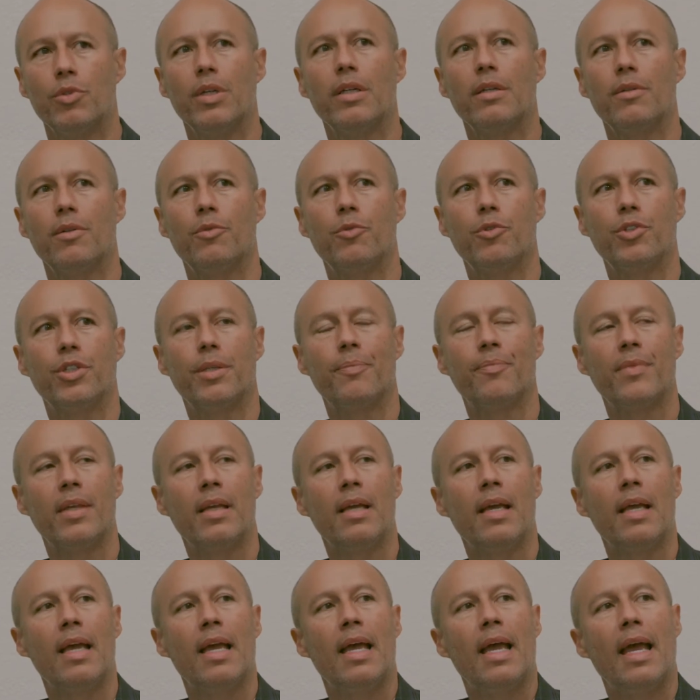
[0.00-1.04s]
Arusha.
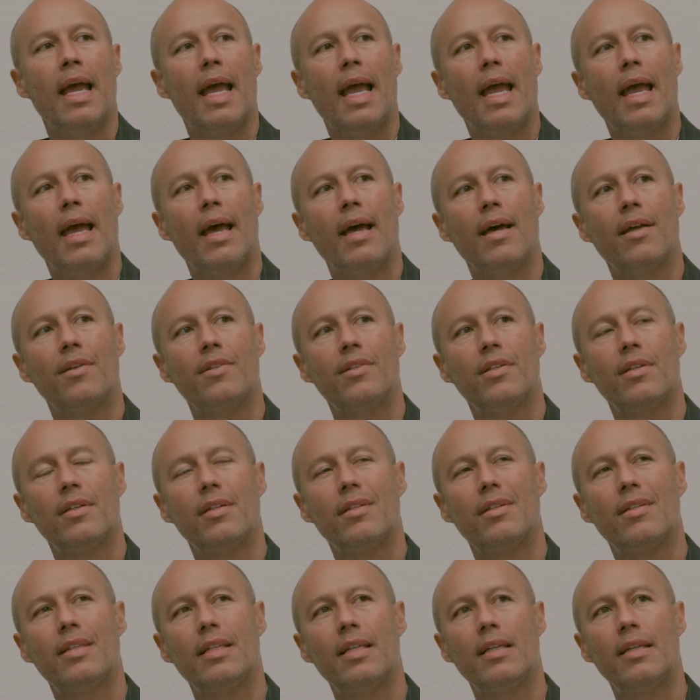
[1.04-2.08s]
And
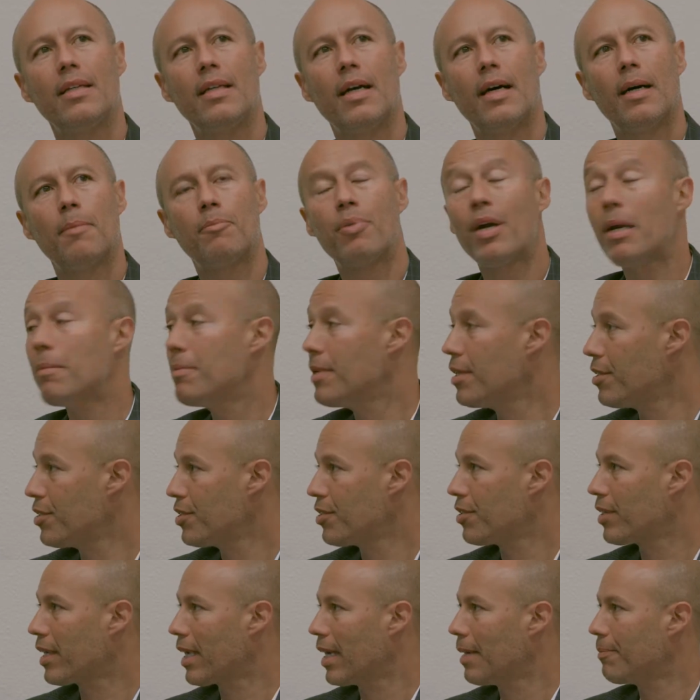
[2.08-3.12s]
the Prime
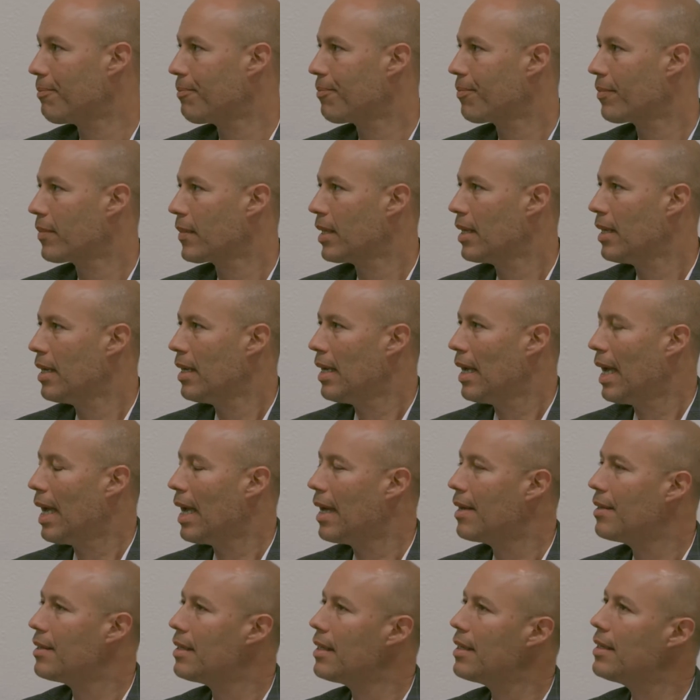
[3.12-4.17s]
Minister came.
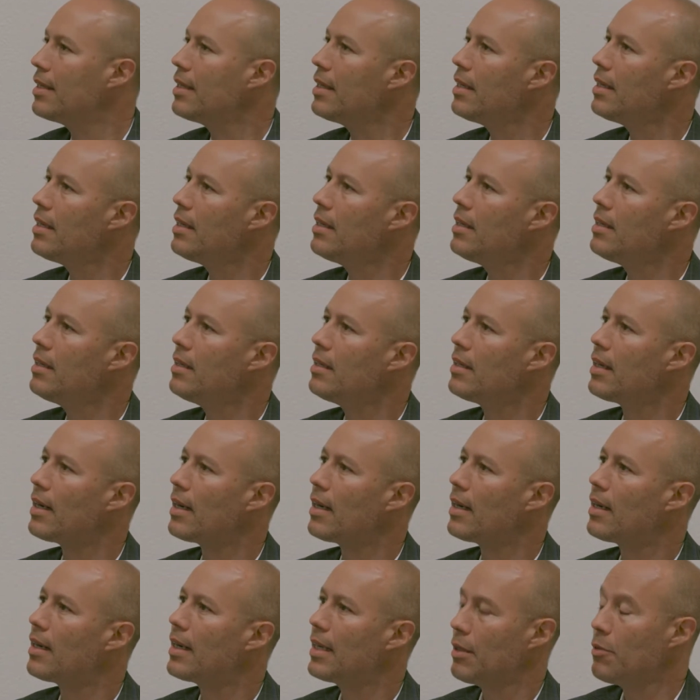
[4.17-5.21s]
And
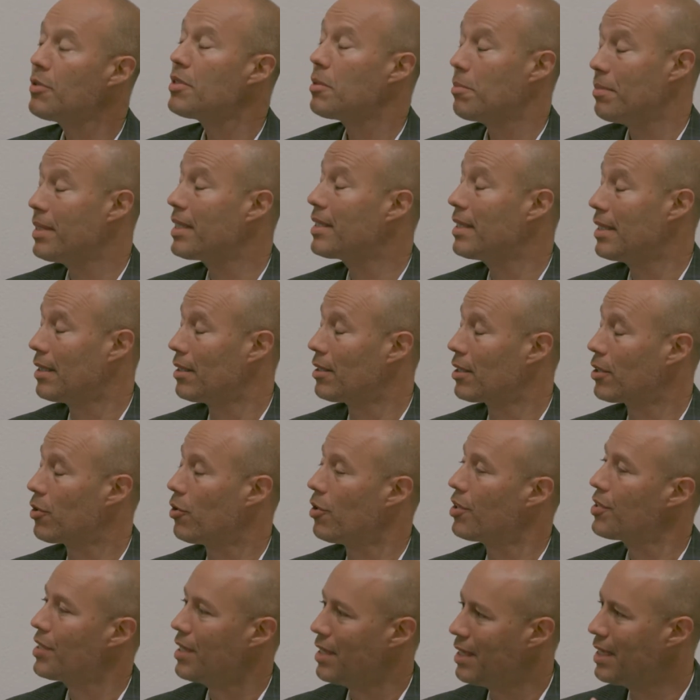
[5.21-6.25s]
it was a big deal, of
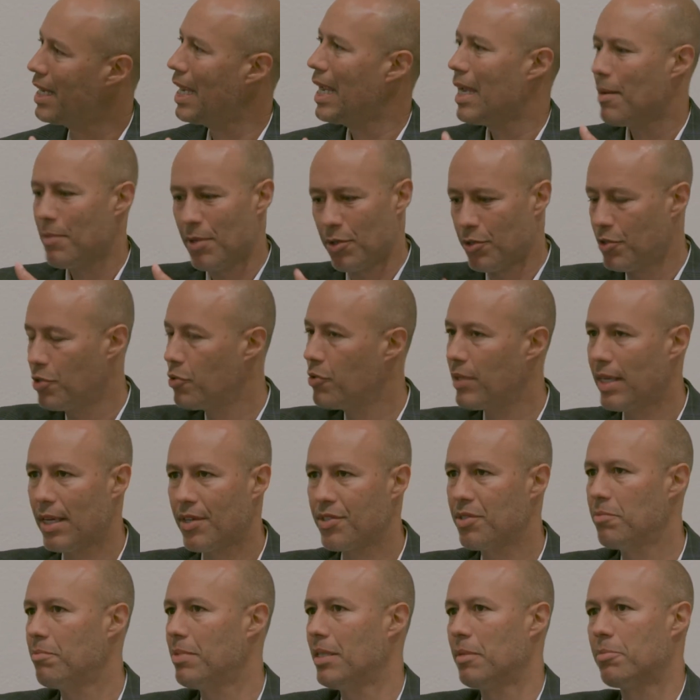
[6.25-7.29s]
course. And he came, there were
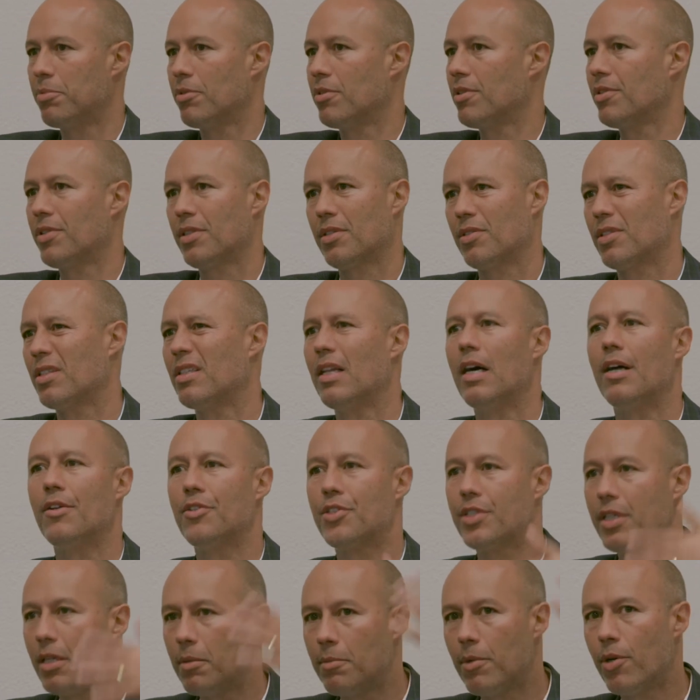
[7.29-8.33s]
2,000 people at this
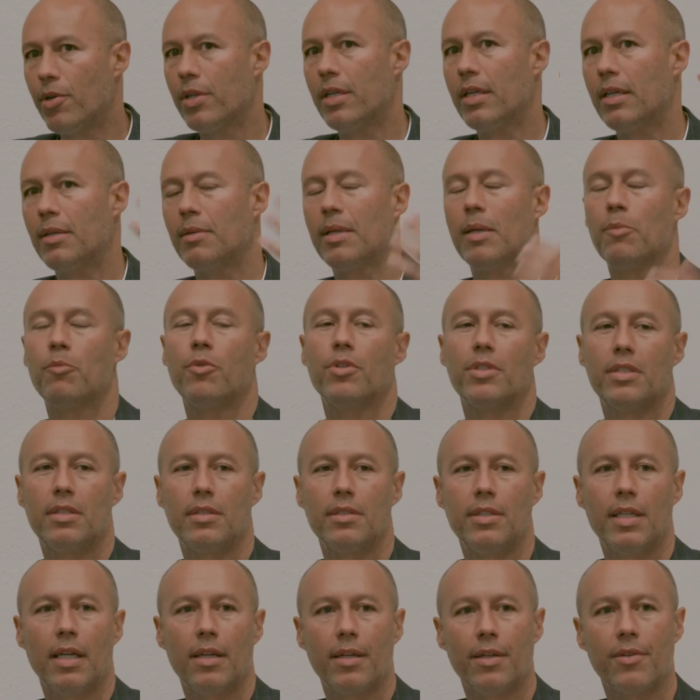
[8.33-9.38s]
launch ceremony, and we're
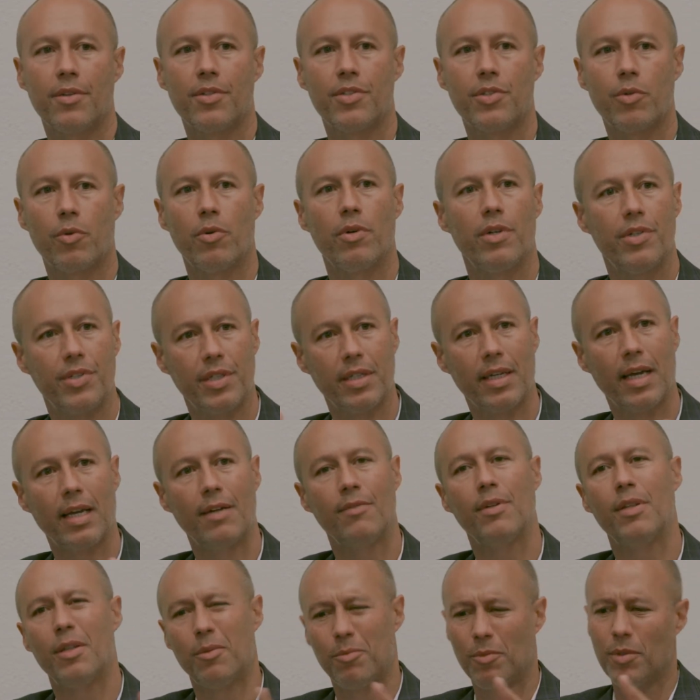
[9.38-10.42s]
telling the stories, and kind
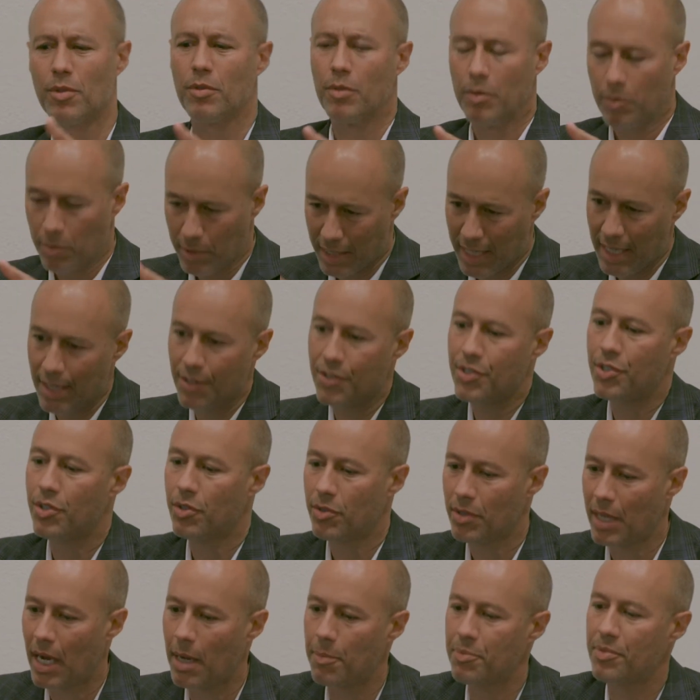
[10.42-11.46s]
of, kids
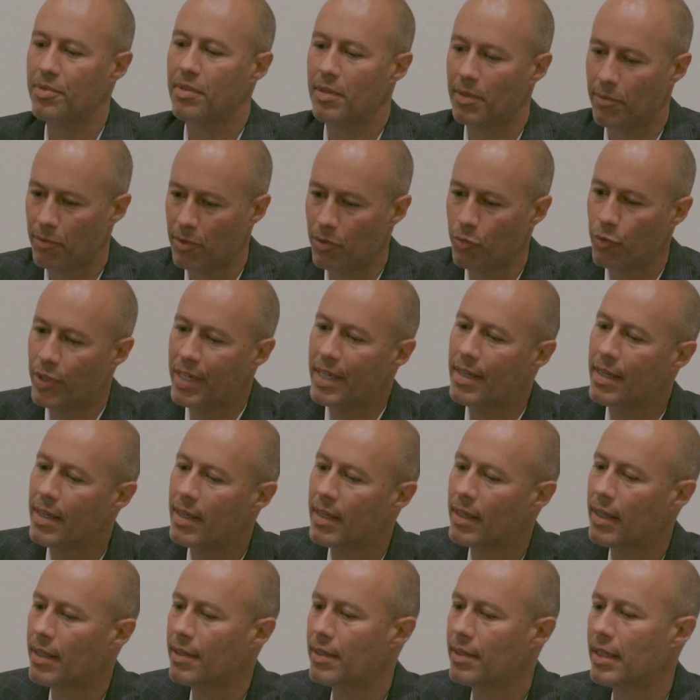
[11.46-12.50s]
are up
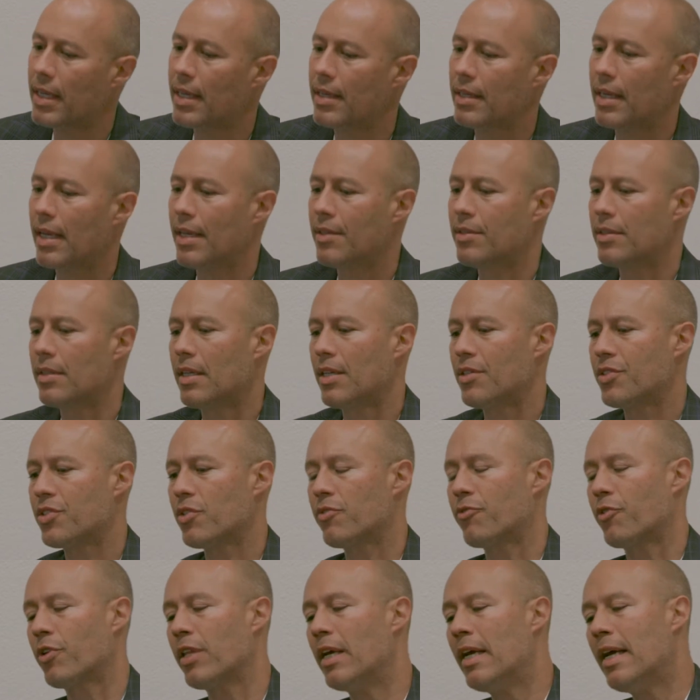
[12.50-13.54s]
reading and so
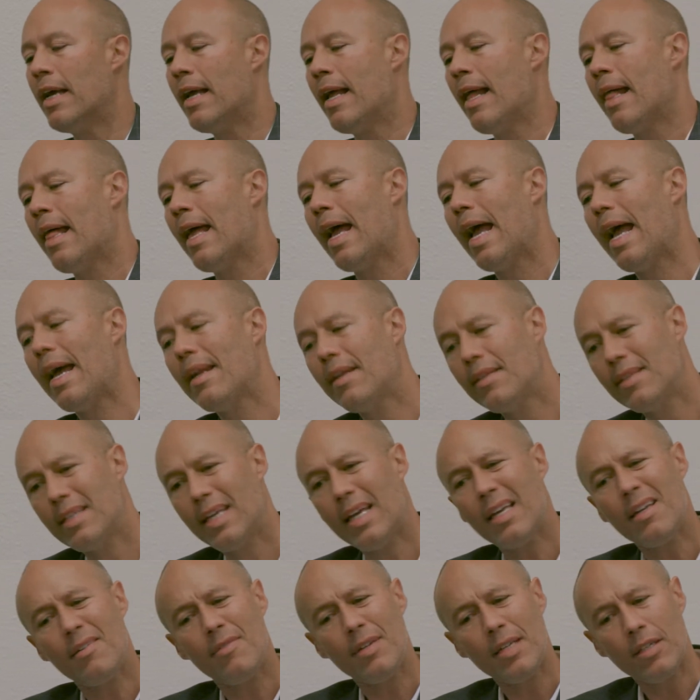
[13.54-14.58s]
forth. And at the
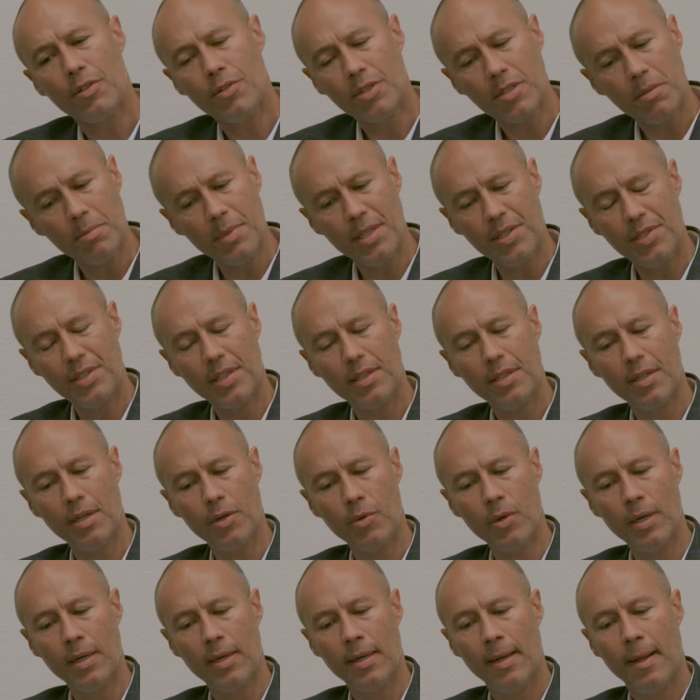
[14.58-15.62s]
end of it, he looked at me and he said, you know
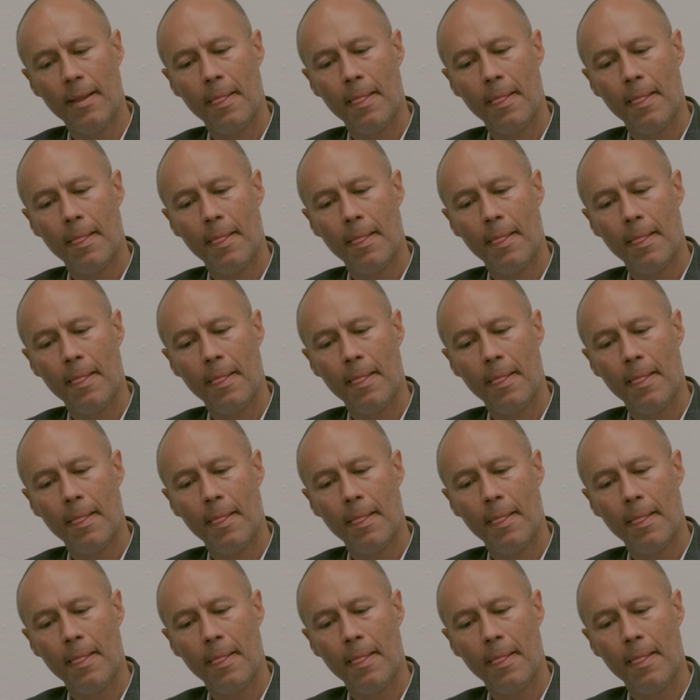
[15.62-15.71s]
what?